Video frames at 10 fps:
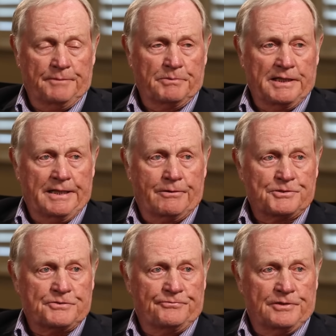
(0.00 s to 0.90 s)
I had plenty of
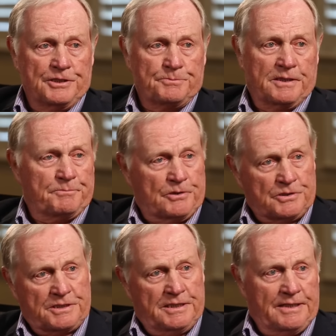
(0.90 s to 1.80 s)
hours to finish, but
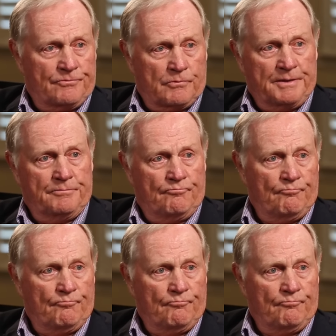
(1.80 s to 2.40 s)
because I didn't have the right